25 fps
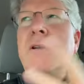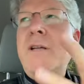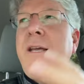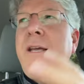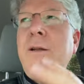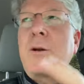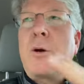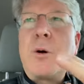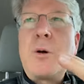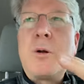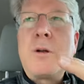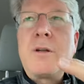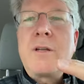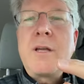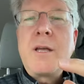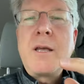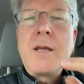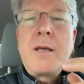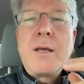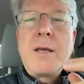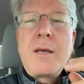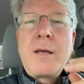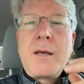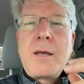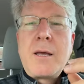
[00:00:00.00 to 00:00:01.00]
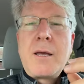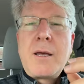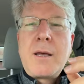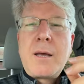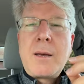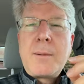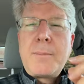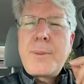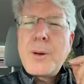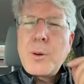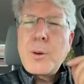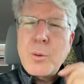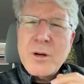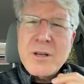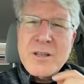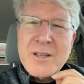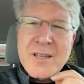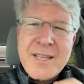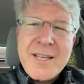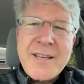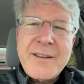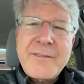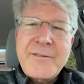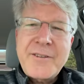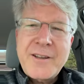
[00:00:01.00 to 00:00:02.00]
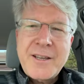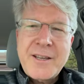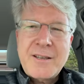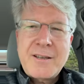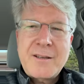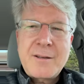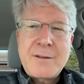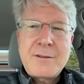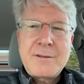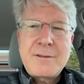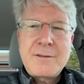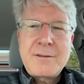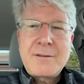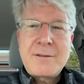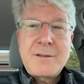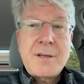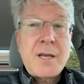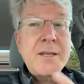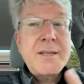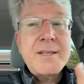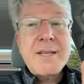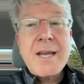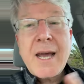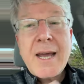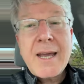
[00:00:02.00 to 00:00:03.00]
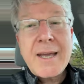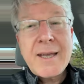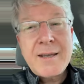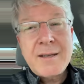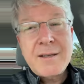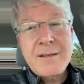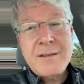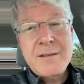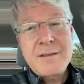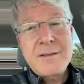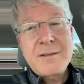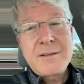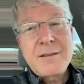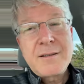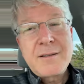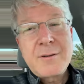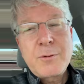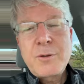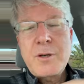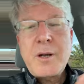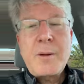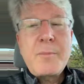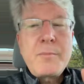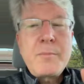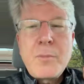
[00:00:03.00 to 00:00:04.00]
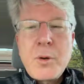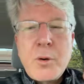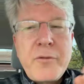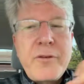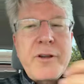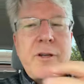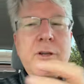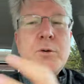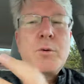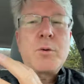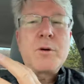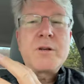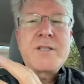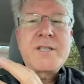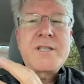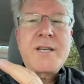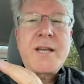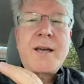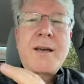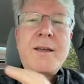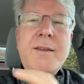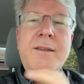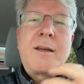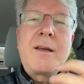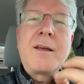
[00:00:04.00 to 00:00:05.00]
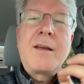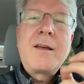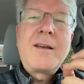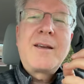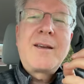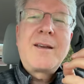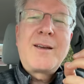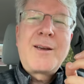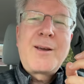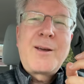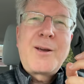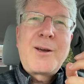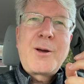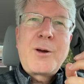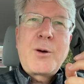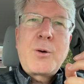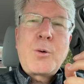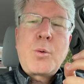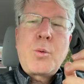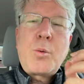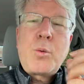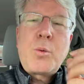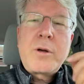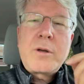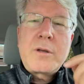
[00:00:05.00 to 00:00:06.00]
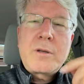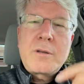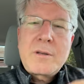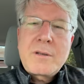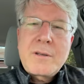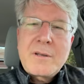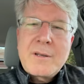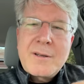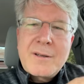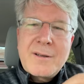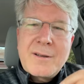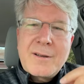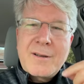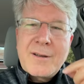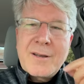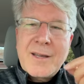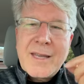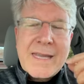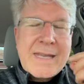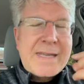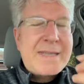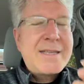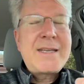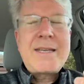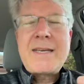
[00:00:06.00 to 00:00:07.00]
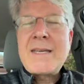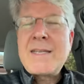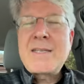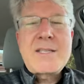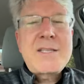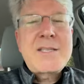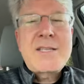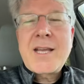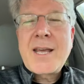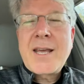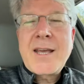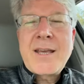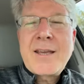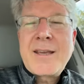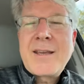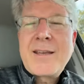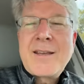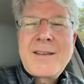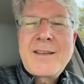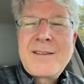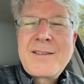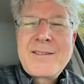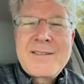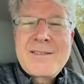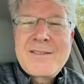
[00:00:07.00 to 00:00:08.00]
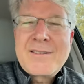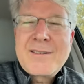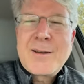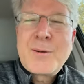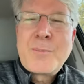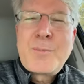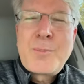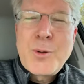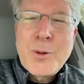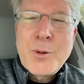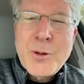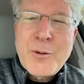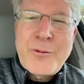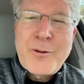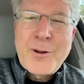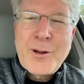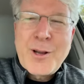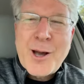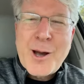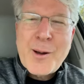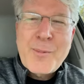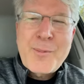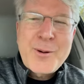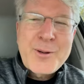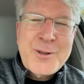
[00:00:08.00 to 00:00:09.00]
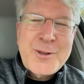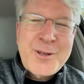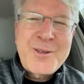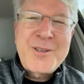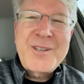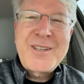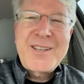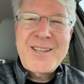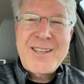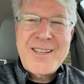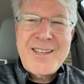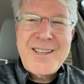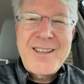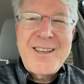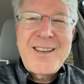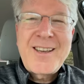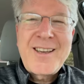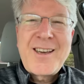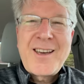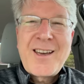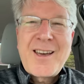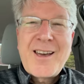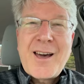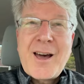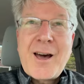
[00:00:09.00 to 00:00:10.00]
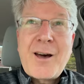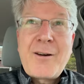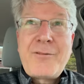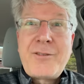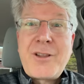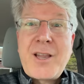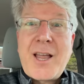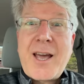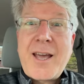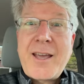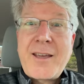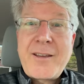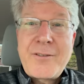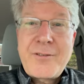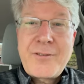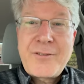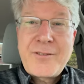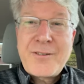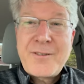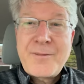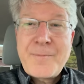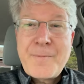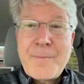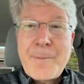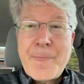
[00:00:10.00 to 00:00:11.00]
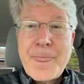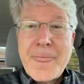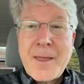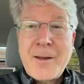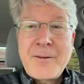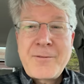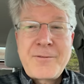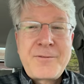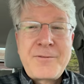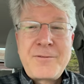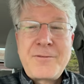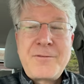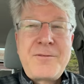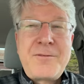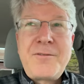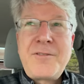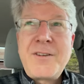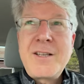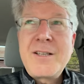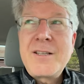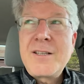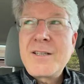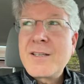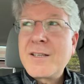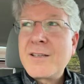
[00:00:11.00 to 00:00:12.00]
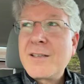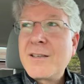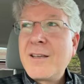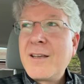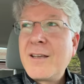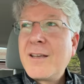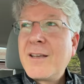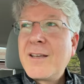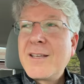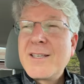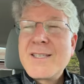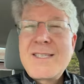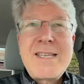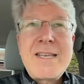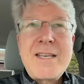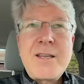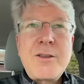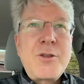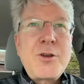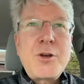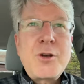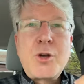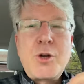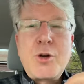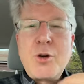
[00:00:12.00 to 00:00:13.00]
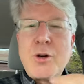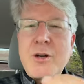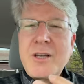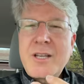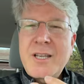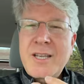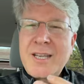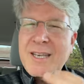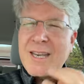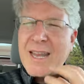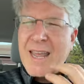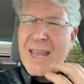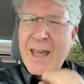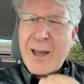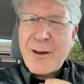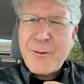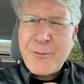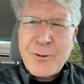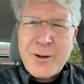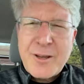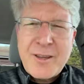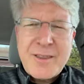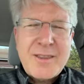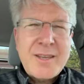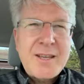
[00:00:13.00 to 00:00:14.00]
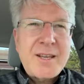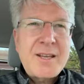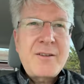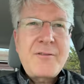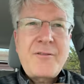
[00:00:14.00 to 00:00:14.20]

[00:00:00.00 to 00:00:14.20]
get old but we're living not dying. We're not moving towards death. We're each, each day is a beautiful opportunity of life, of feeling, seeing the good in everything,